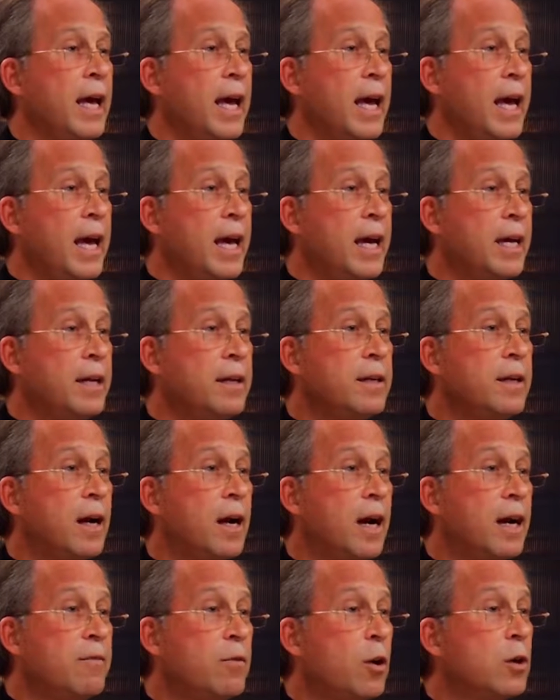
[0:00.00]
And
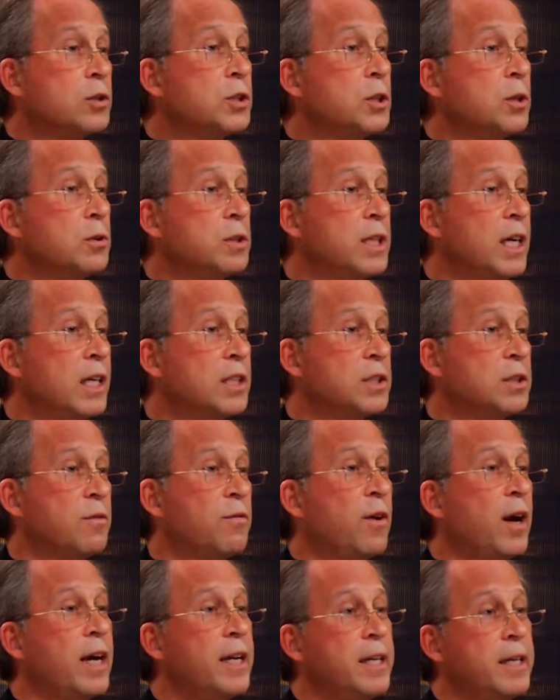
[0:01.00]
I've also
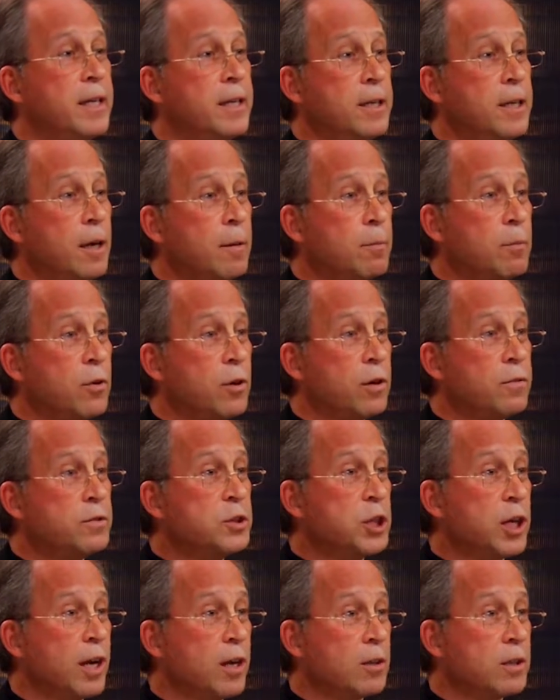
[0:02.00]
testified in a number of
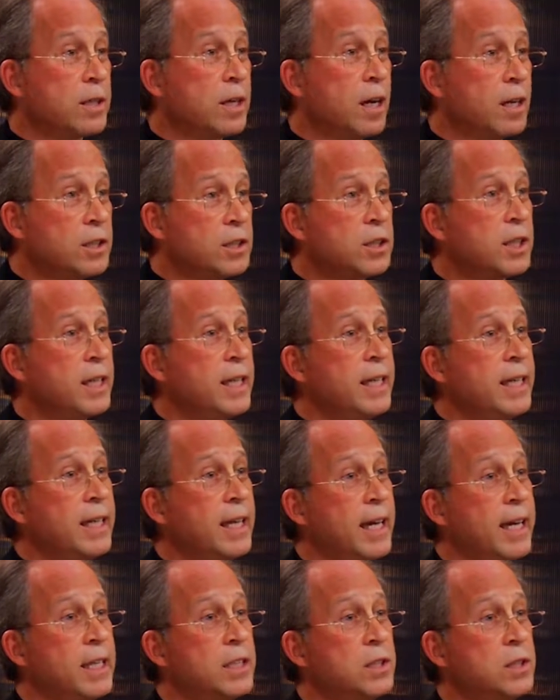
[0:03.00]
child custody
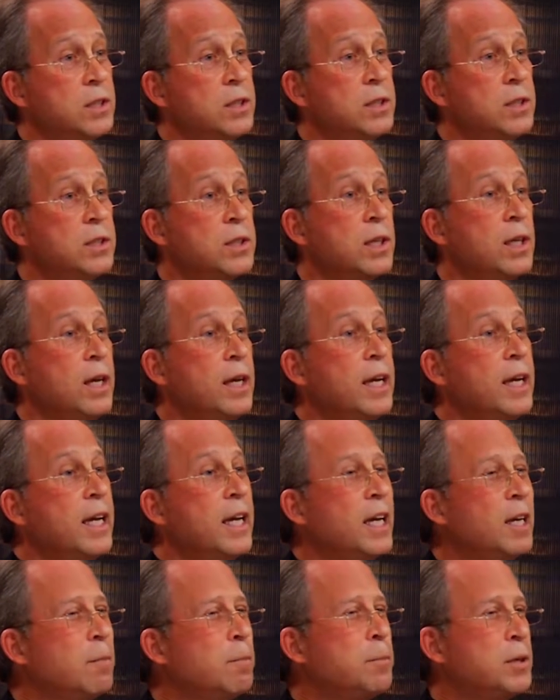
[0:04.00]
cases,
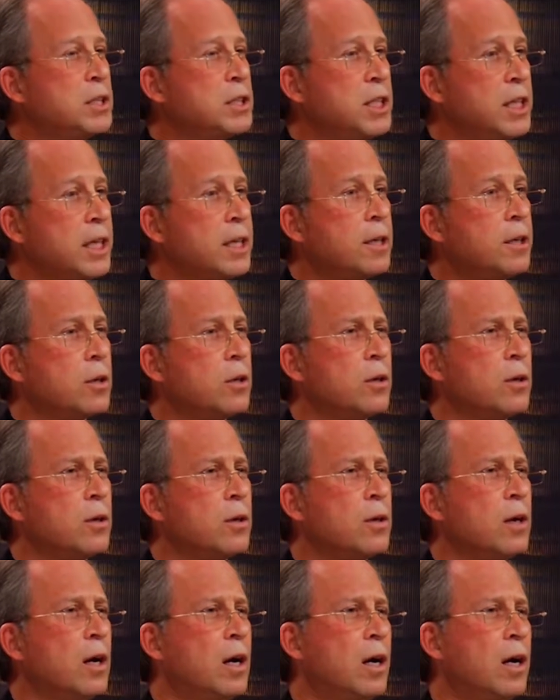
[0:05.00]
in
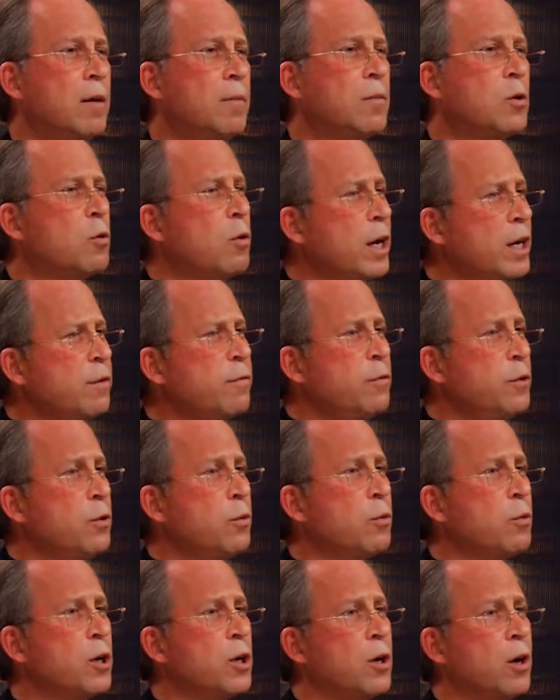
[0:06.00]
particular, quite a
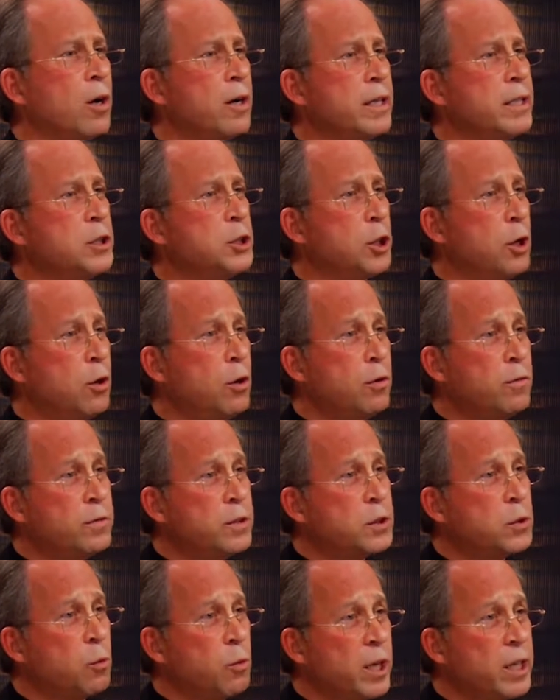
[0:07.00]
few regarding
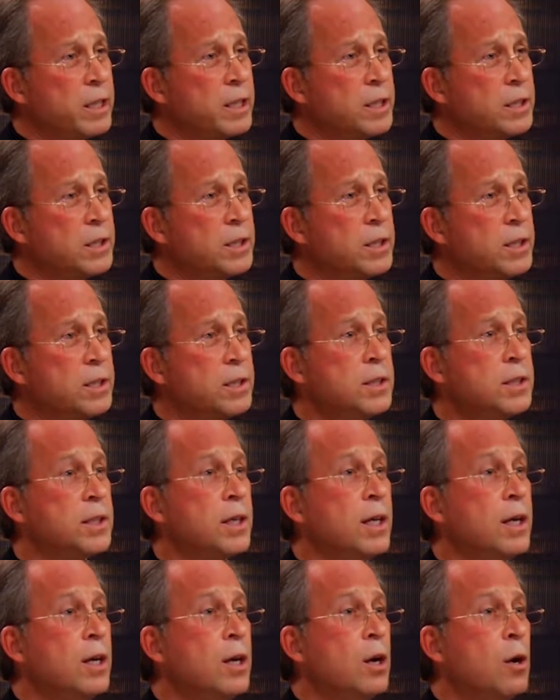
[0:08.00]
Jehovah's Witnesses,
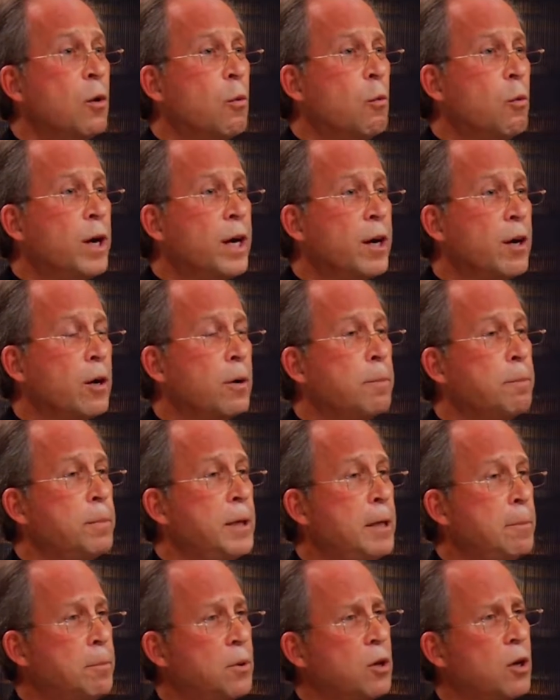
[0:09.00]
where
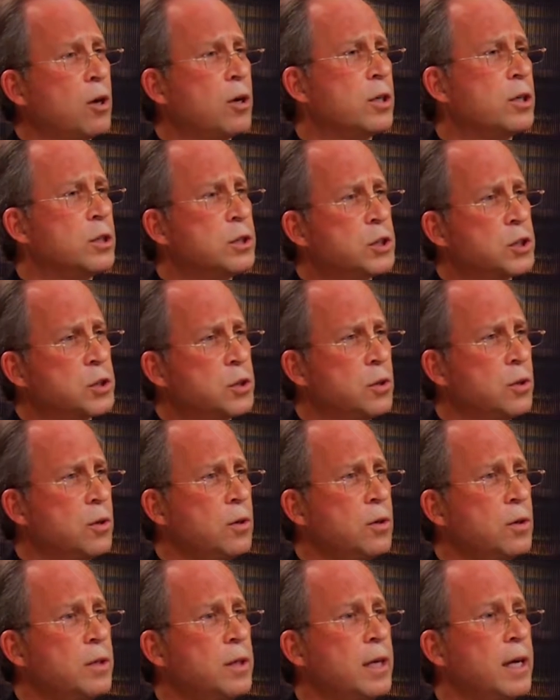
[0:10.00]
people are
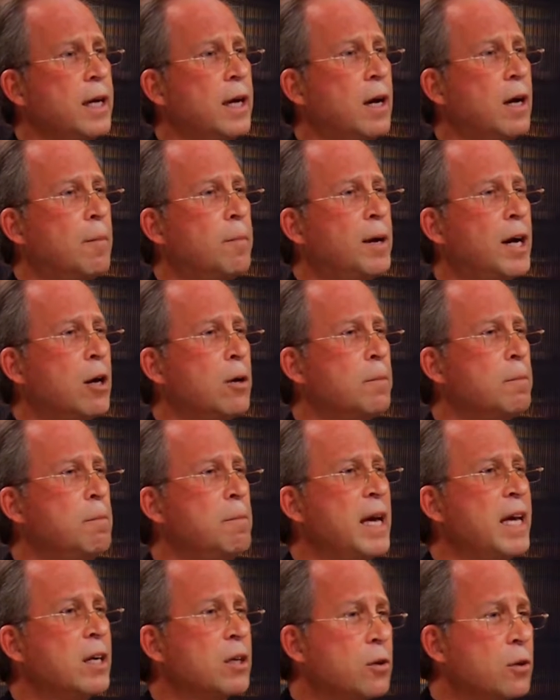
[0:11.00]
concerned about
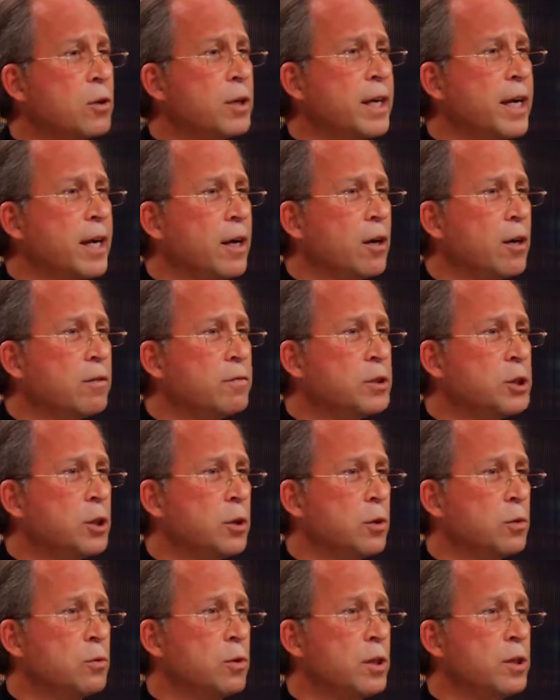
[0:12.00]
medical care of
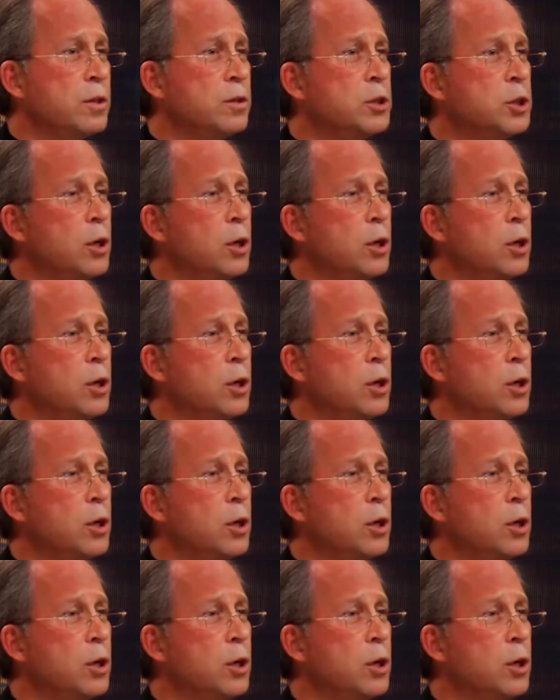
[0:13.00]
children.